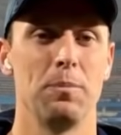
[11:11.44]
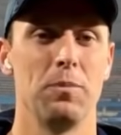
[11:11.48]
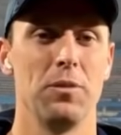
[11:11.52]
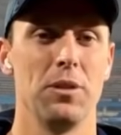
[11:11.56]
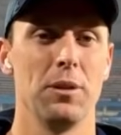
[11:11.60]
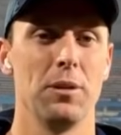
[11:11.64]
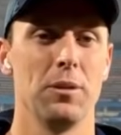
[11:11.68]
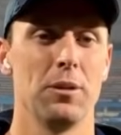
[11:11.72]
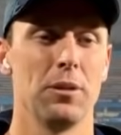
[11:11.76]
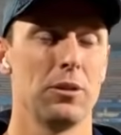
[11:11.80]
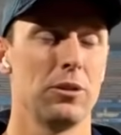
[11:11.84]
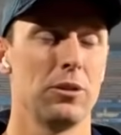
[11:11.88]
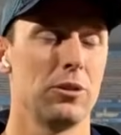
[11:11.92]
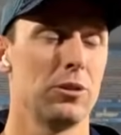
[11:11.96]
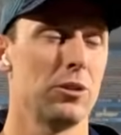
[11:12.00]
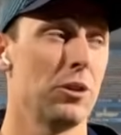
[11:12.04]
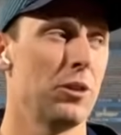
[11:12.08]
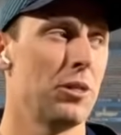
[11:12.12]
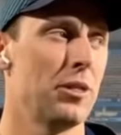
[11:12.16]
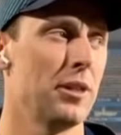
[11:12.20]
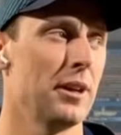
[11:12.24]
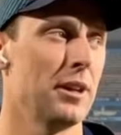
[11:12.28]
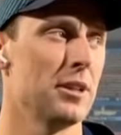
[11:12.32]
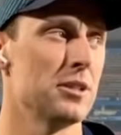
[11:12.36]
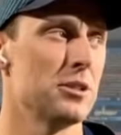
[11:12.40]
the
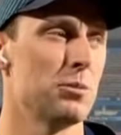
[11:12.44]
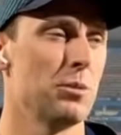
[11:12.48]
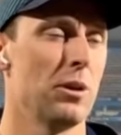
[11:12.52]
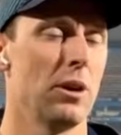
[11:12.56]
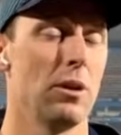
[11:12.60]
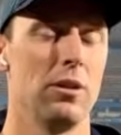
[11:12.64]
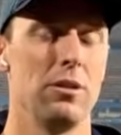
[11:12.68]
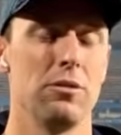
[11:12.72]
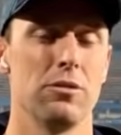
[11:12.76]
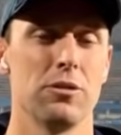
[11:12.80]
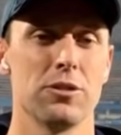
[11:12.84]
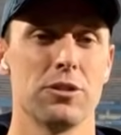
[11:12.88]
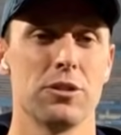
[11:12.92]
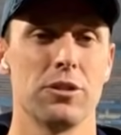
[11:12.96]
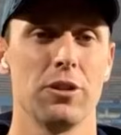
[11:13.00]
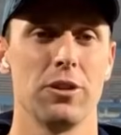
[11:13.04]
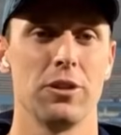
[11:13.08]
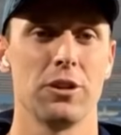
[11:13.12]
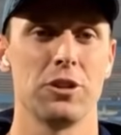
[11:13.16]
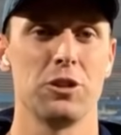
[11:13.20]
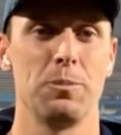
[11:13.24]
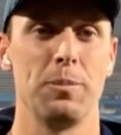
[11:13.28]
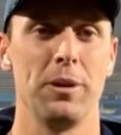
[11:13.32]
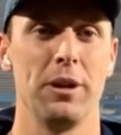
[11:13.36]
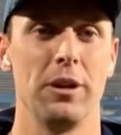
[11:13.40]
good thing as well, everyone's
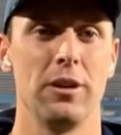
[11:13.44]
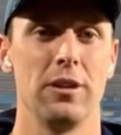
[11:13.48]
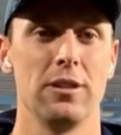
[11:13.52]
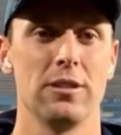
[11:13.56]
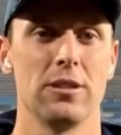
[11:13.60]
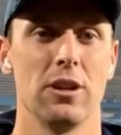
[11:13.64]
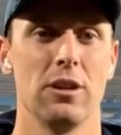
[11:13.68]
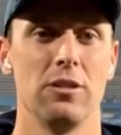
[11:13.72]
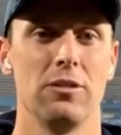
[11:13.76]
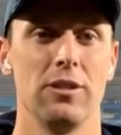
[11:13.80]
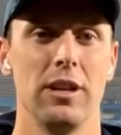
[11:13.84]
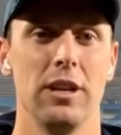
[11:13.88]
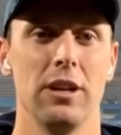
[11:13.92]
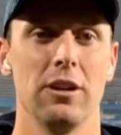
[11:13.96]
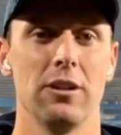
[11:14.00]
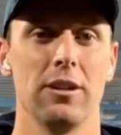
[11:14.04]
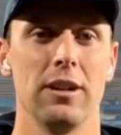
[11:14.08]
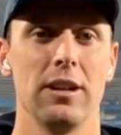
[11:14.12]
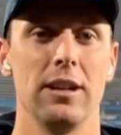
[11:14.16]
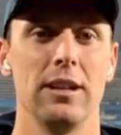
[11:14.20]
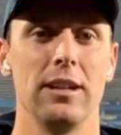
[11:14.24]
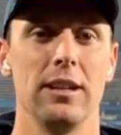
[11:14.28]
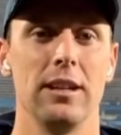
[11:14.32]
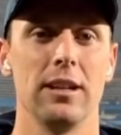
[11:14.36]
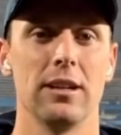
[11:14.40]
got experience over
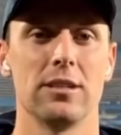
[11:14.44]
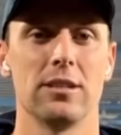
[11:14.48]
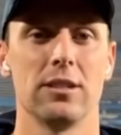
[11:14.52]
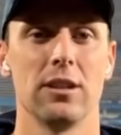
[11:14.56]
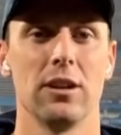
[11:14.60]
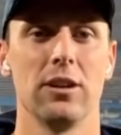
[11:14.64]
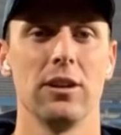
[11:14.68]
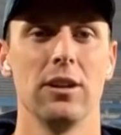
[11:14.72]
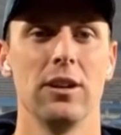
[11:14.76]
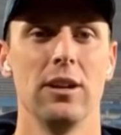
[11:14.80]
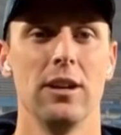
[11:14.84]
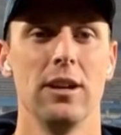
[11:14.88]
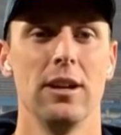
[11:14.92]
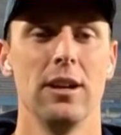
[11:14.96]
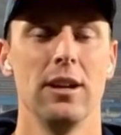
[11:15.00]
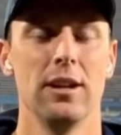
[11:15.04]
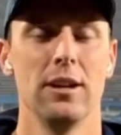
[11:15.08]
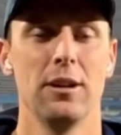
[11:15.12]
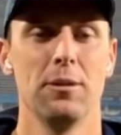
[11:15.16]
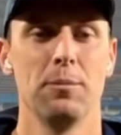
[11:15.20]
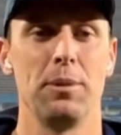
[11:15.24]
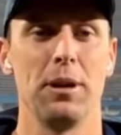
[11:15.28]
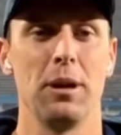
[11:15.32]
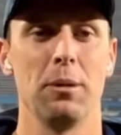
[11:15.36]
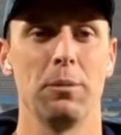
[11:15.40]
here in India, so
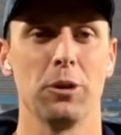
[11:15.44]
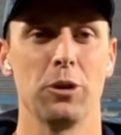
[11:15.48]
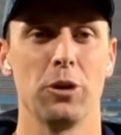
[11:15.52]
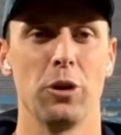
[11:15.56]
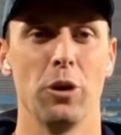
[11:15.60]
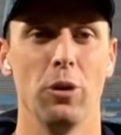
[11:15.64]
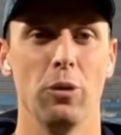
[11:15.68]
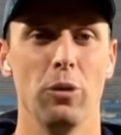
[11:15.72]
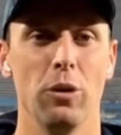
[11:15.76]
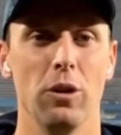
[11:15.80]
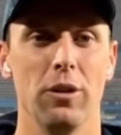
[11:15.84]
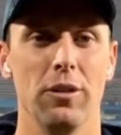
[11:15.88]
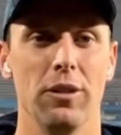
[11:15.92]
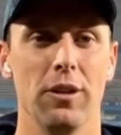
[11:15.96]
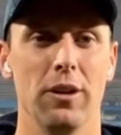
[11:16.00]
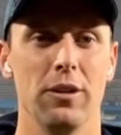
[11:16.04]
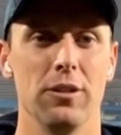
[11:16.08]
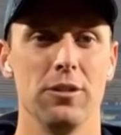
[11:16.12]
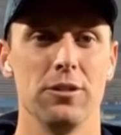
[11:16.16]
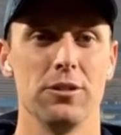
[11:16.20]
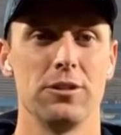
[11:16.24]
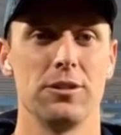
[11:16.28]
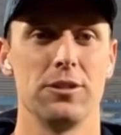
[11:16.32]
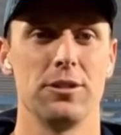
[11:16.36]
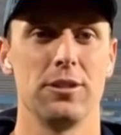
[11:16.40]
being able to call on
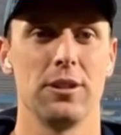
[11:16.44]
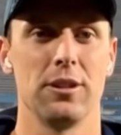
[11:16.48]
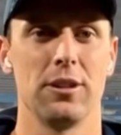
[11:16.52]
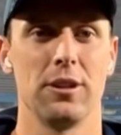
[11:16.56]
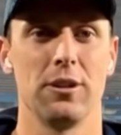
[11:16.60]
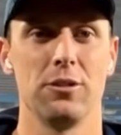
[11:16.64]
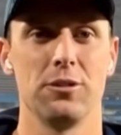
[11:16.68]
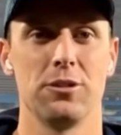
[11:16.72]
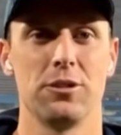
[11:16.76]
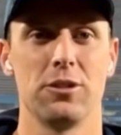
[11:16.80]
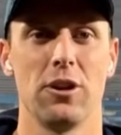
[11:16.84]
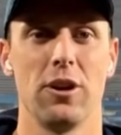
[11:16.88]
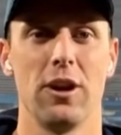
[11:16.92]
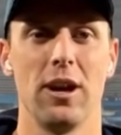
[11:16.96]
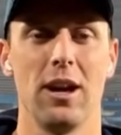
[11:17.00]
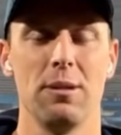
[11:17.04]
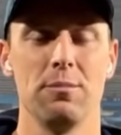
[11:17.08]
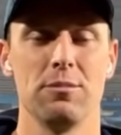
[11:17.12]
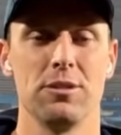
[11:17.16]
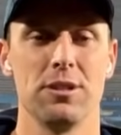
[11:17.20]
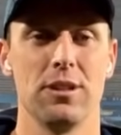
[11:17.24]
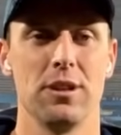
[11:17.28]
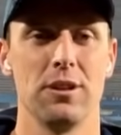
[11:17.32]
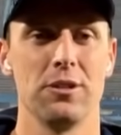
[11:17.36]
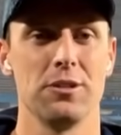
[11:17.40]
those
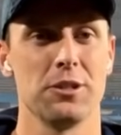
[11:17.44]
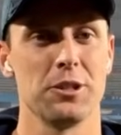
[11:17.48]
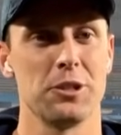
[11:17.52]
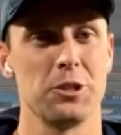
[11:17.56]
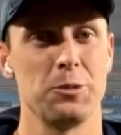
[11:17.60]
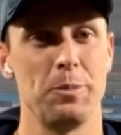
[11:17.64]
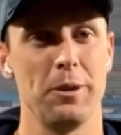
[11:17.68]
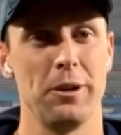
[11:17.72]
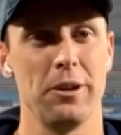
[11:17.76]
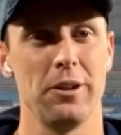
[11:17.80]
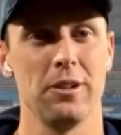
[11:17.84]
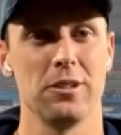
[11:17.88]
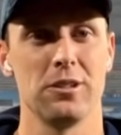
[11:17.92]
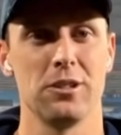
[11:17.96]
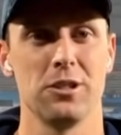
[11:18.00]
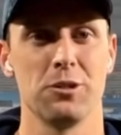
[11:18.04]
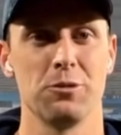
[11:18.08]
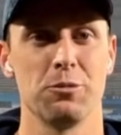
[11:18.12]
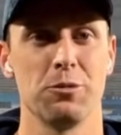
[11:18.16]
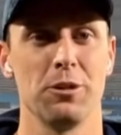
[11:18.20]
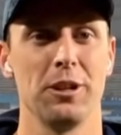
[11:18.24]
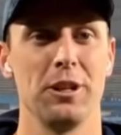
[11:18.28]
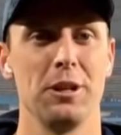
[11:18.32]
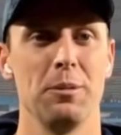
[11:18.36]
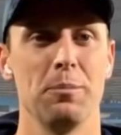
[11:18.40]
times and those
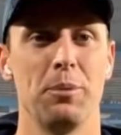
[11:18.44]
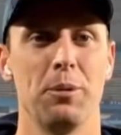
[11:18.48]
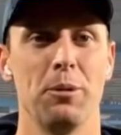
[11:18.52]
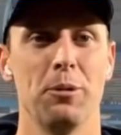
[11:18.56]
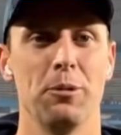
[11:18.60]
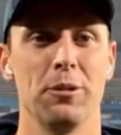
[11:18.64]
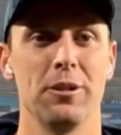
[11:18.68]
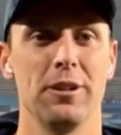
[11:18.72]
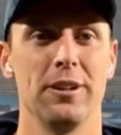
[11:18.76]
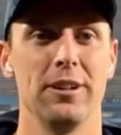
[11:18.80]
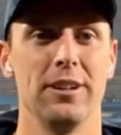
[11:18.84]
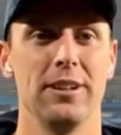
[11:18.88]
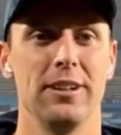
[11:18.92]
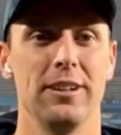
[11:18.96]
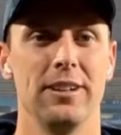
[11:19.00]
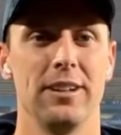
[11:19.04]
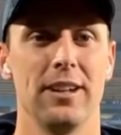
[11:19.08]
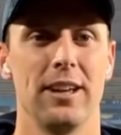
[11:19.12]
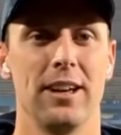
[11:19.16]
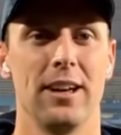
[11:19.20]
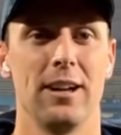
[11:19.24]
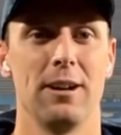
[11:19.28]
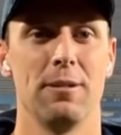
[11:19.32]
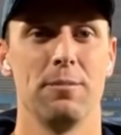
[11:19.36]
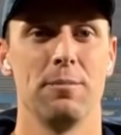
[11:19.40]
experiences is really important.
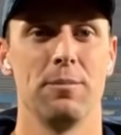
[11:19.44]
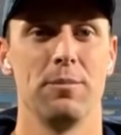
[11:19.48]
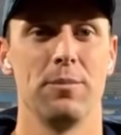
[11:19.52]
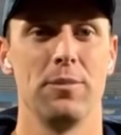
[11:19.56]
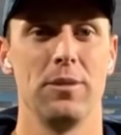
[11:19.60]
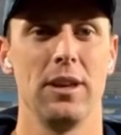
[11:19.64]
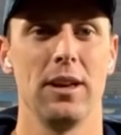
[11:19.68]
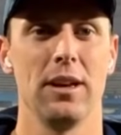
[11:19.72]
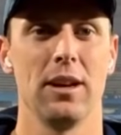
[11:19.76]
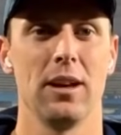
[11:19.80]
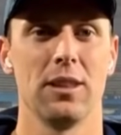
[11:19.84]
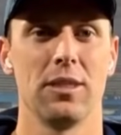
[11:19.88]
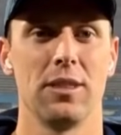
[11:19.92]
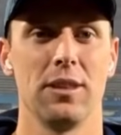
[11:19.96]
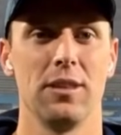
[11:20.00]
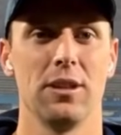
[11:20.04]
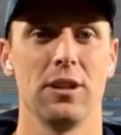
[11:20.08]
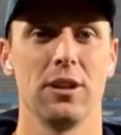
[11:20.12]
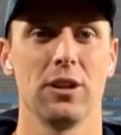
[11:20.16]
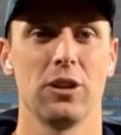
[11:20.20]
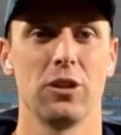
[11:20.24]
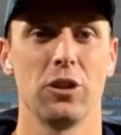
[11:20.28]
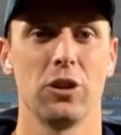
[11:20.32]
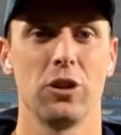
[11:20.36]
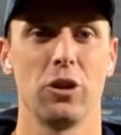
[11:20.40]
And yeah, I
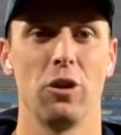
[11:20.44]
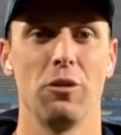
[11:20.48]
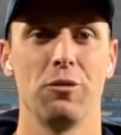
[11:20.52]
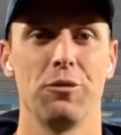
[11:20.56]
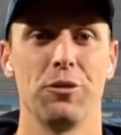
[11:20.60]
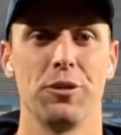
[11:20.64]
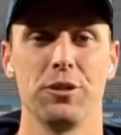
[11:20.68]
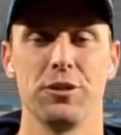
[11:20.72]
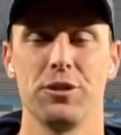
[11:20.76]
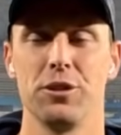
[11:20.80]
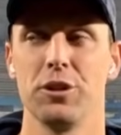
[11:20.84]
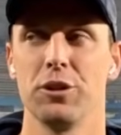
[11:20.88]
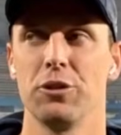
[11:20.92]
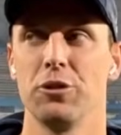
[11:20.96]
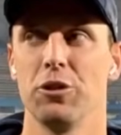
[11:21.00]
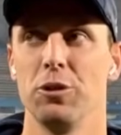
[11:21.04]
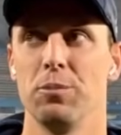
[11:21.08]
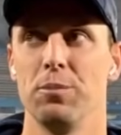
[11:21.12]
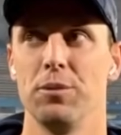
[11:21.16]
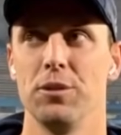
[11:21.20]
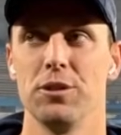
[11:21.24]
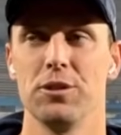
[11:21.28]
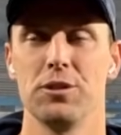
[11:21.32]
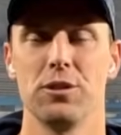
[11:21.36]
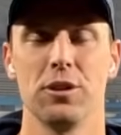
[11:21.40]
think the confidence in the
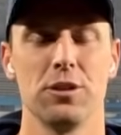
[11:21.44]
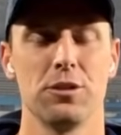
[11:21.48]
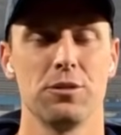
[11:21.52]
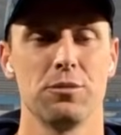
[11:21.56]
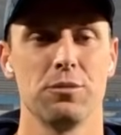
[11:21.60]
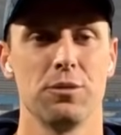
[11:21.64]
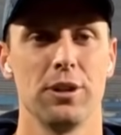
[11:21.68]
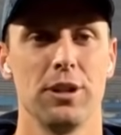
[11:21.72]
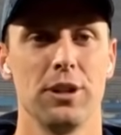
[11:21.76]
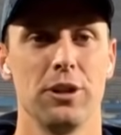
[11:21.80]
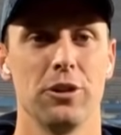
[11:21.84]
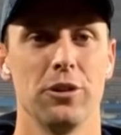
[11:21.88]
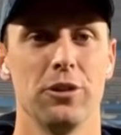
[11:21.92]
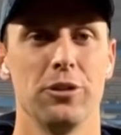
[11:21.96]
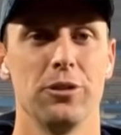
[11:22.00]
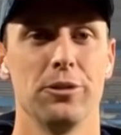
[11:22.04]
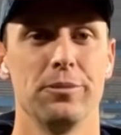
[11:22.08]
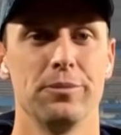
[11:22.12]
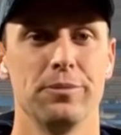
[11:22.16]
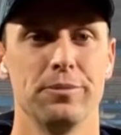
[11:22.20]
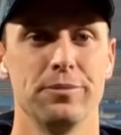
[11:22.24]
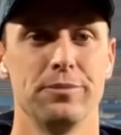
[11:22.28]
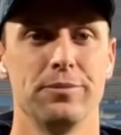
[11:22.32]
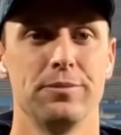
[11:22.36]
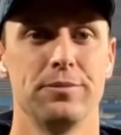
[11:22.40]
group is really good.
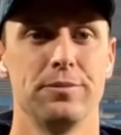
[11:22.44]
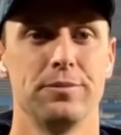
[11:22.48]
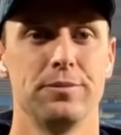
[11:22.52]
